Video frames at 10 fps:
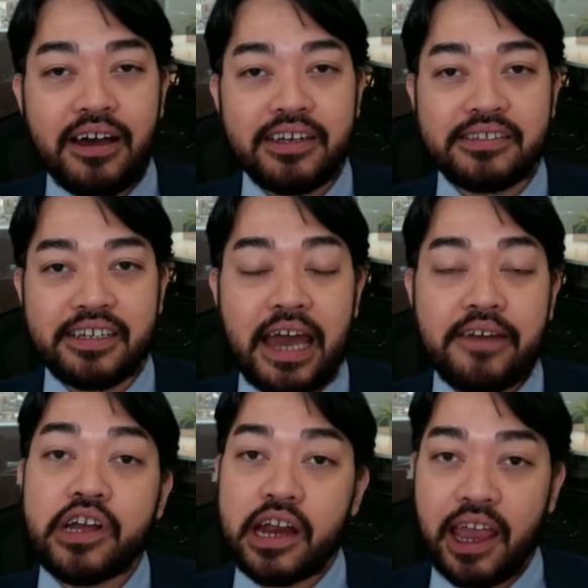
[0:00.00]
It's going to have
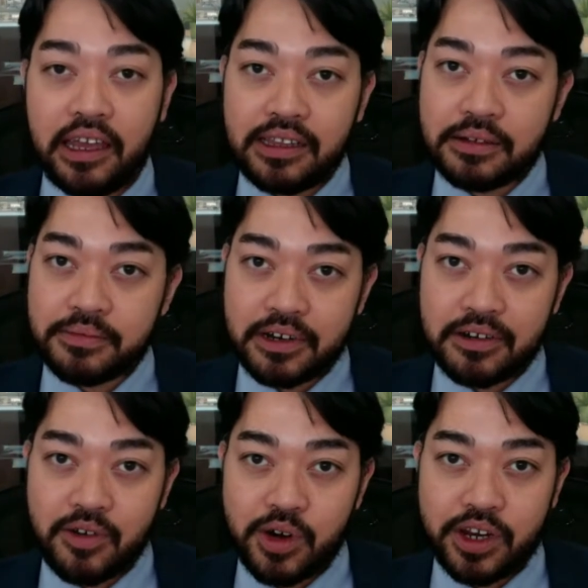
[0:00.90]
your A
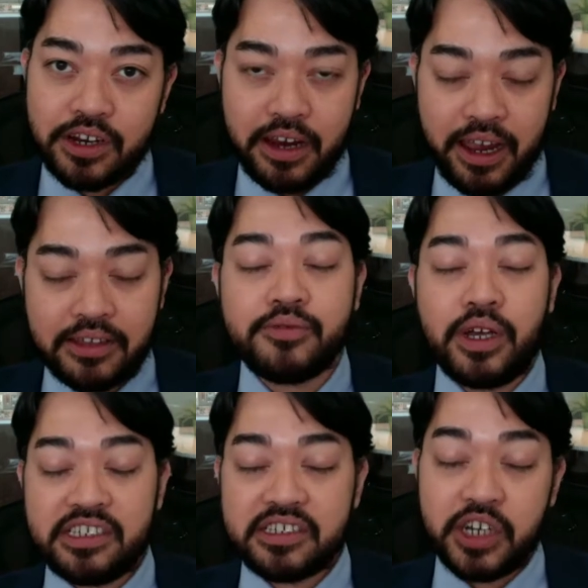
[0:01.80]
number or your alien
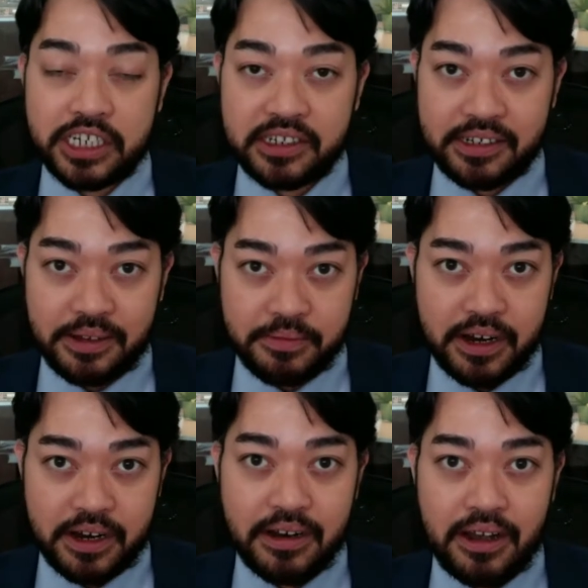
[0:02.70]
registration
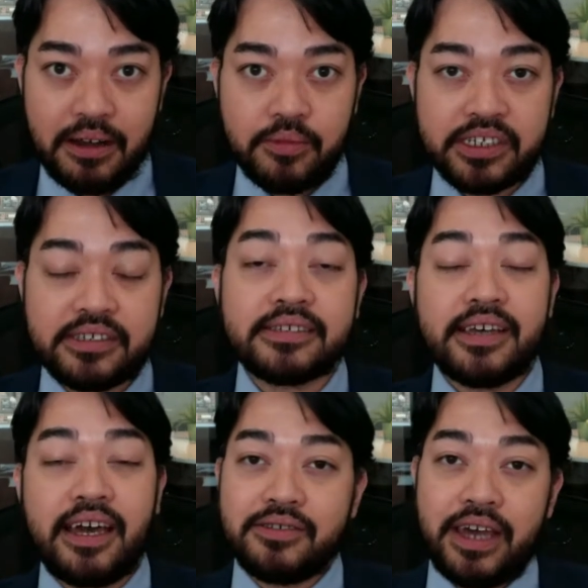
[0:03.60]
number, which is
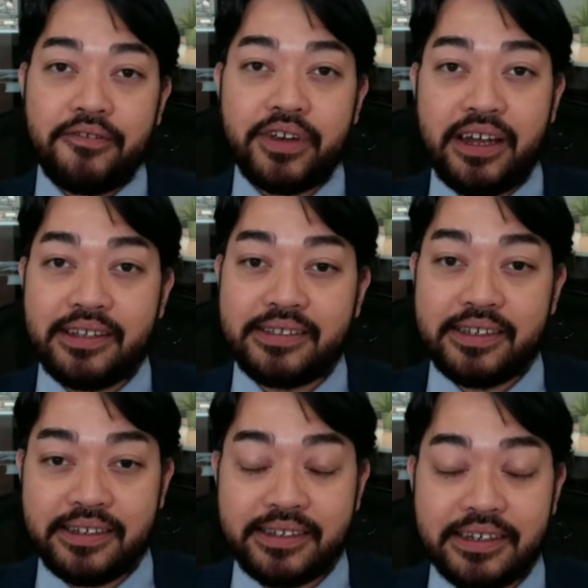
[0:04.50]
assigned to every
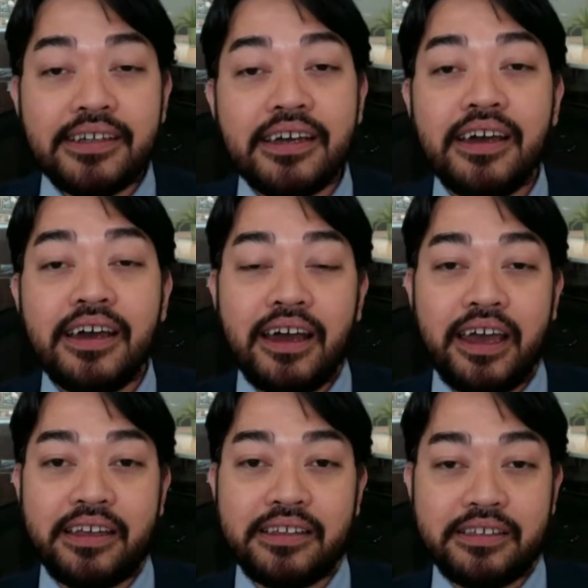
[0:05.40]
non-citizen.
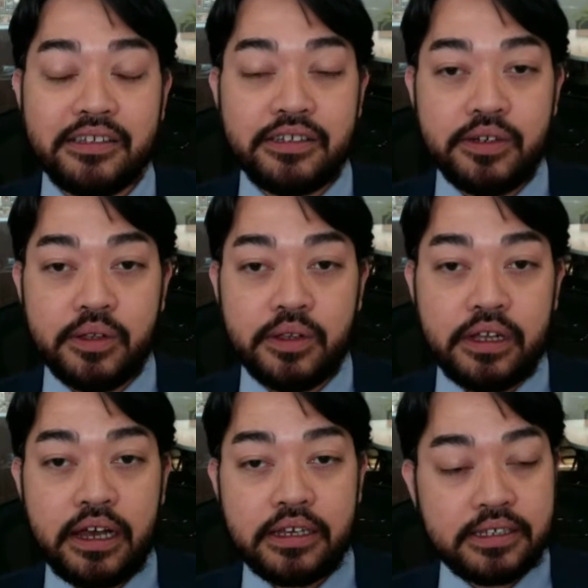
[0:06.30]
And you'll
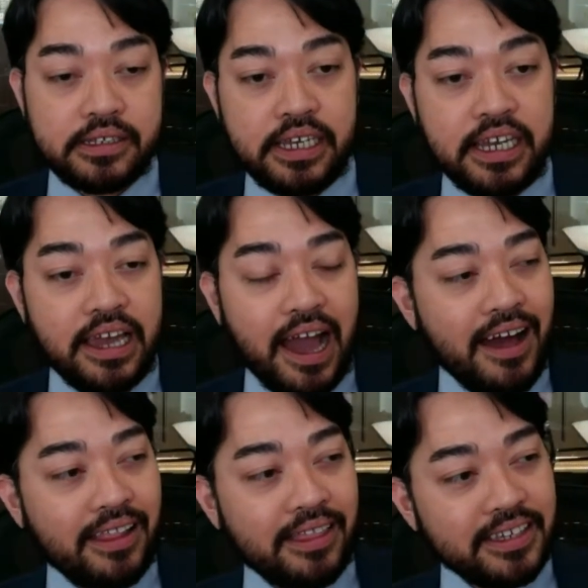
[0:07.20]
see a
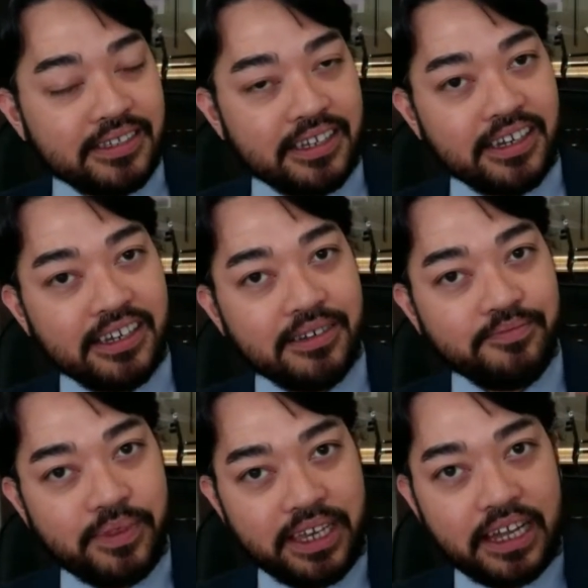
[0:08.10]
listing,
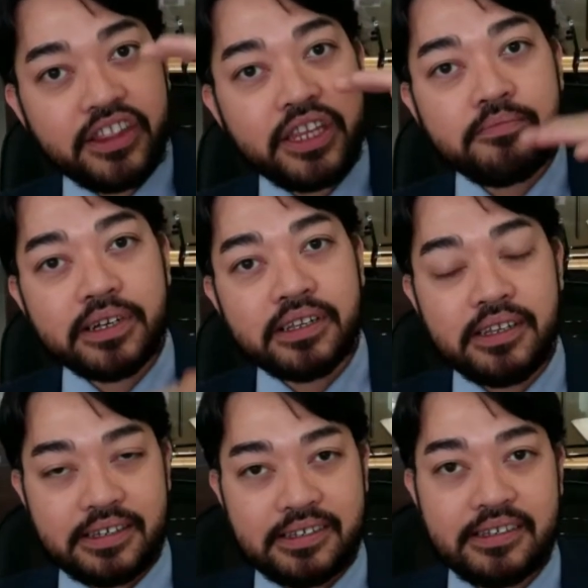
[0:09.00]
like a numbered
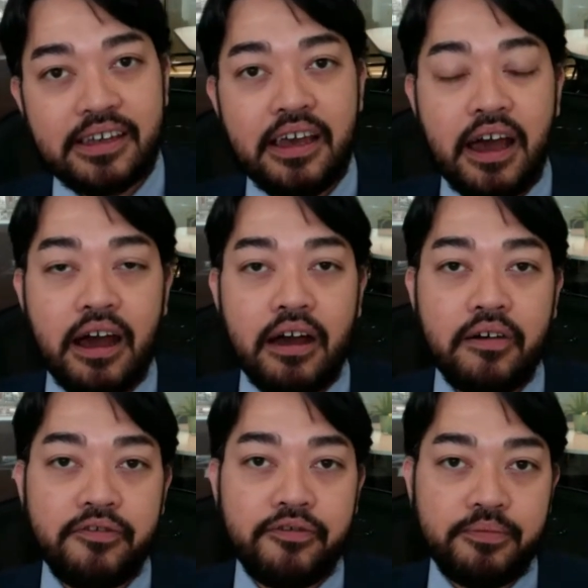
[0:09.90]
list
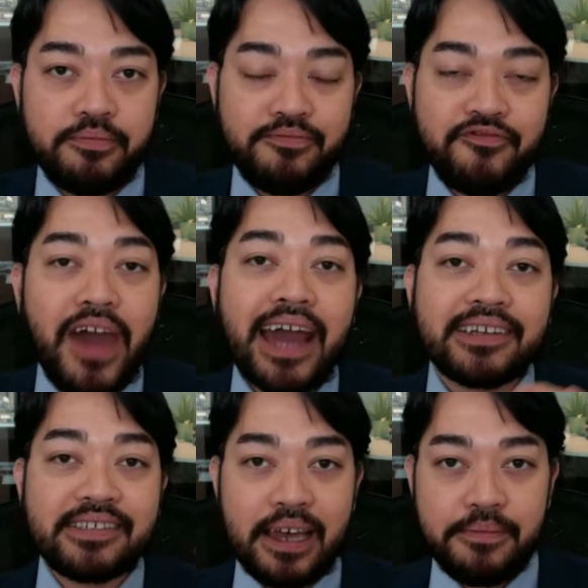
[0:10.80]
of
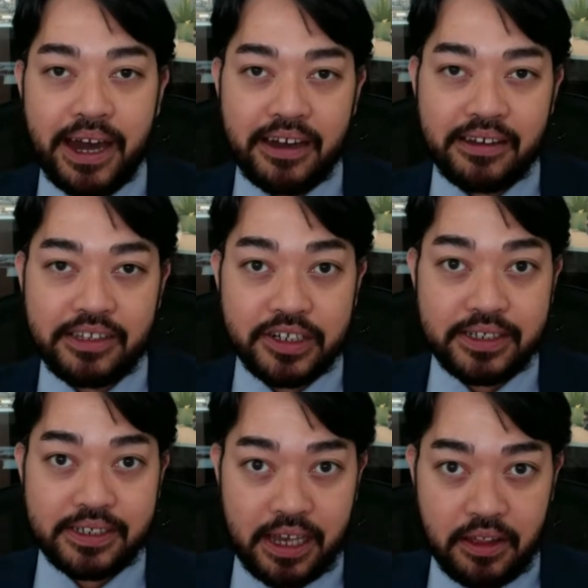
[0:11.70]
facts about
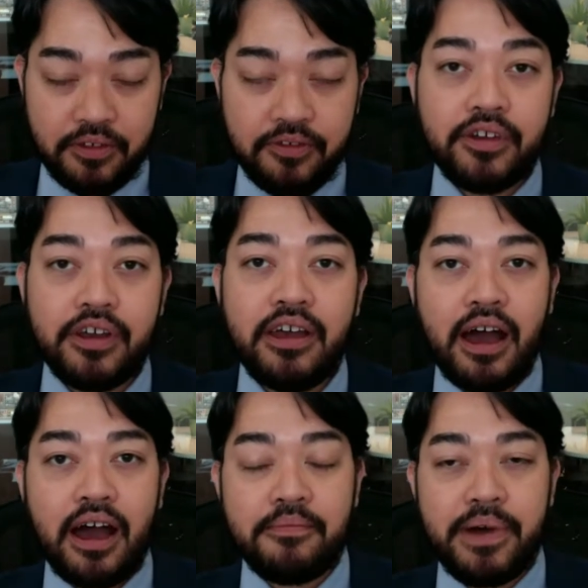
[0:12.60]
yourself,
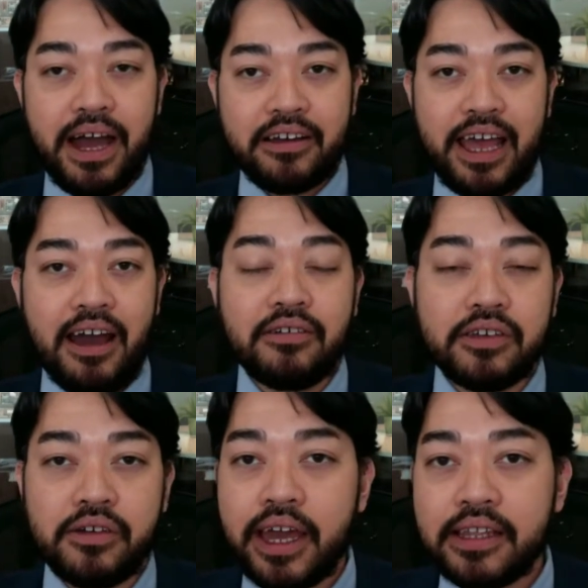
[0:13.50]
about how
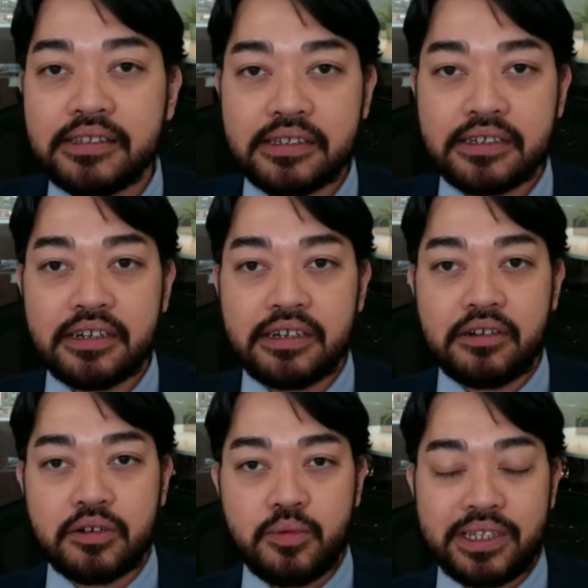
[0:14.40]
you entered
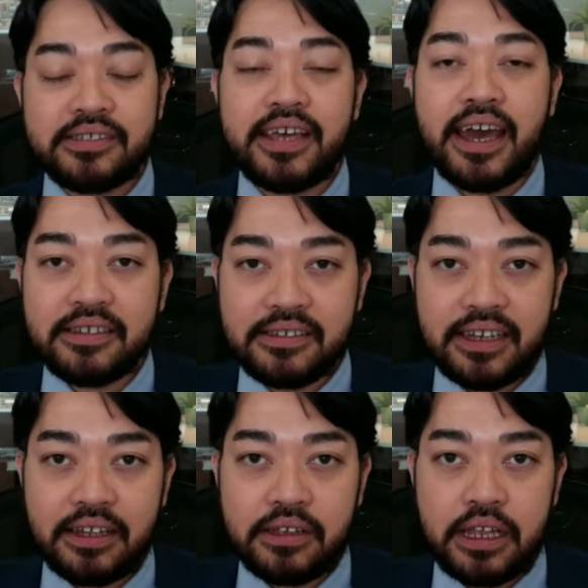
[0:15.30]
or what status you
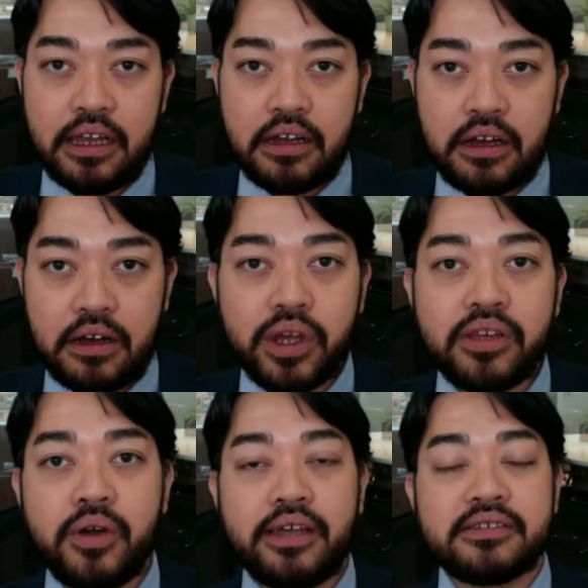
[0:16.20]
had when
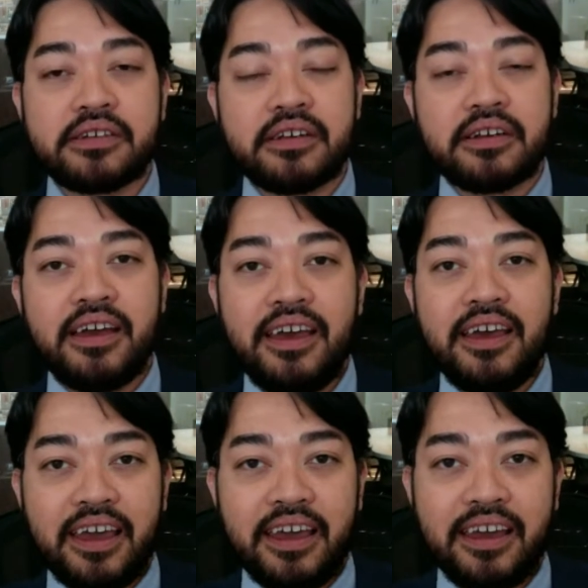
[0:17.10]
you entered,
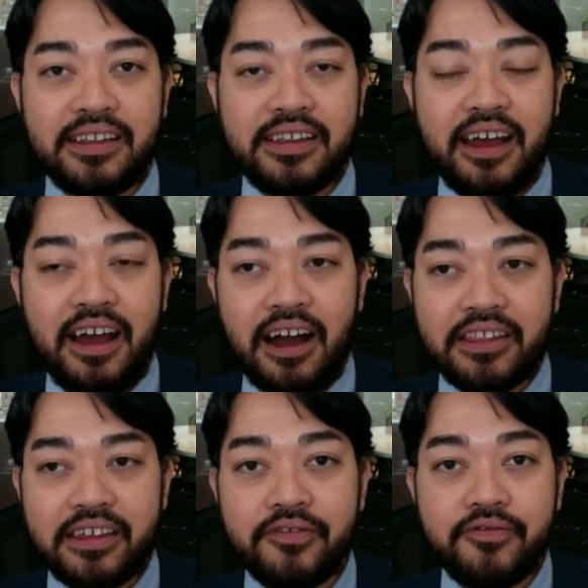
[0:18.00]
and
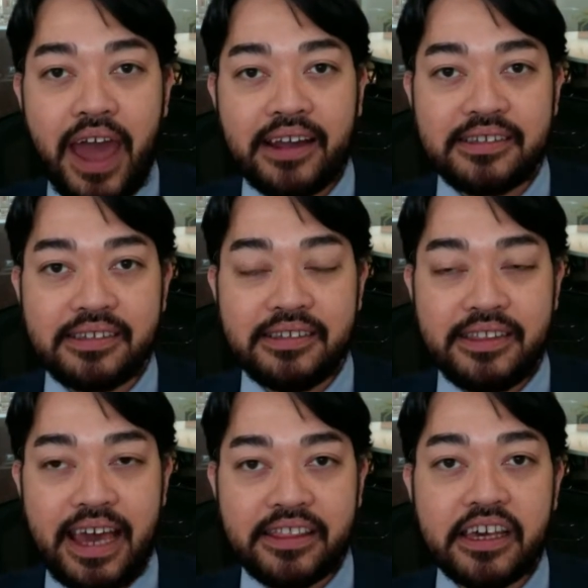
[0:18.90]
other facts
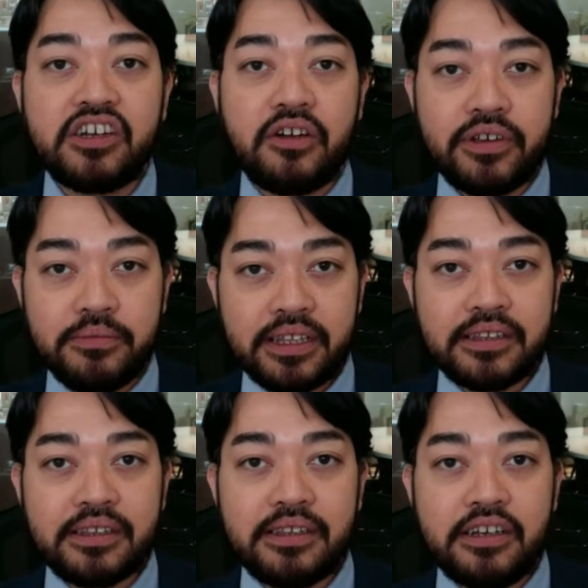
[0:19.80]
that the
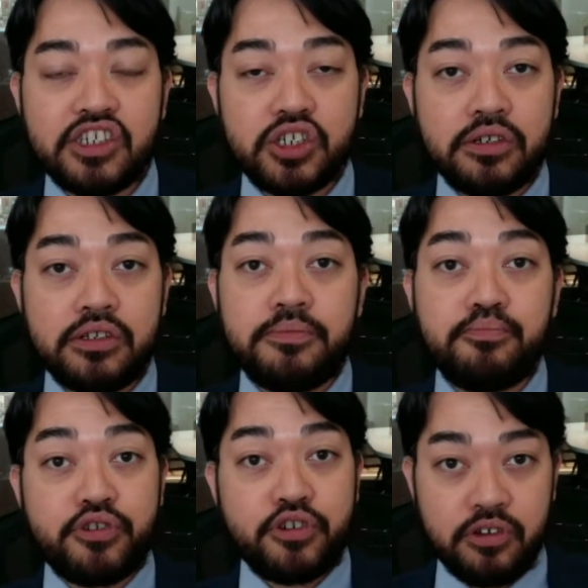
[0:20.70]
government should
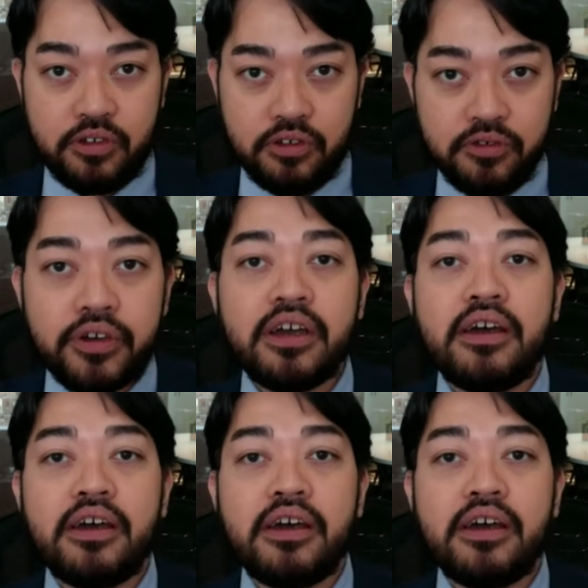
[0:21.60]
prove